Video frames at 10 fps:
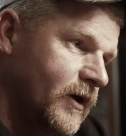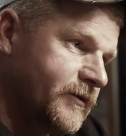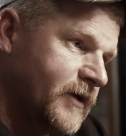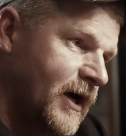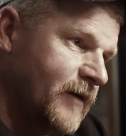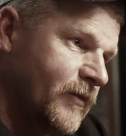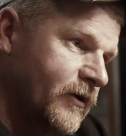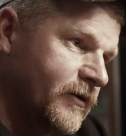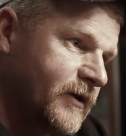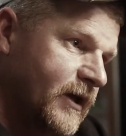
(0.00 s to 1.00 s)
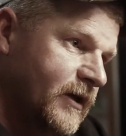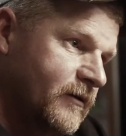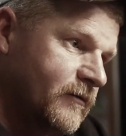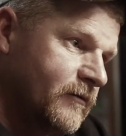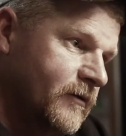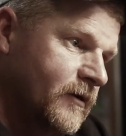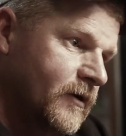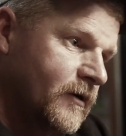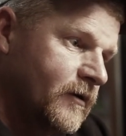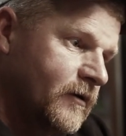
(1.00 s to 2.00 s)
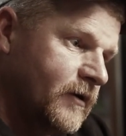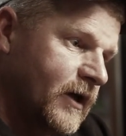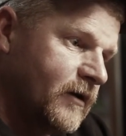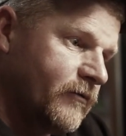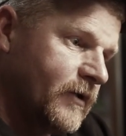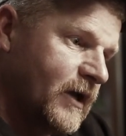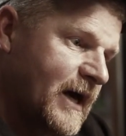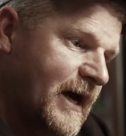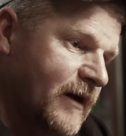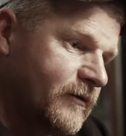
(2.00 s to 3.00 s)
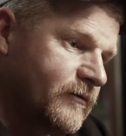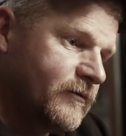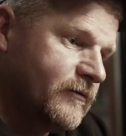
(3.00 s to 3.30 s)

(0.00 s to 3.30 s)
time there that they can relax.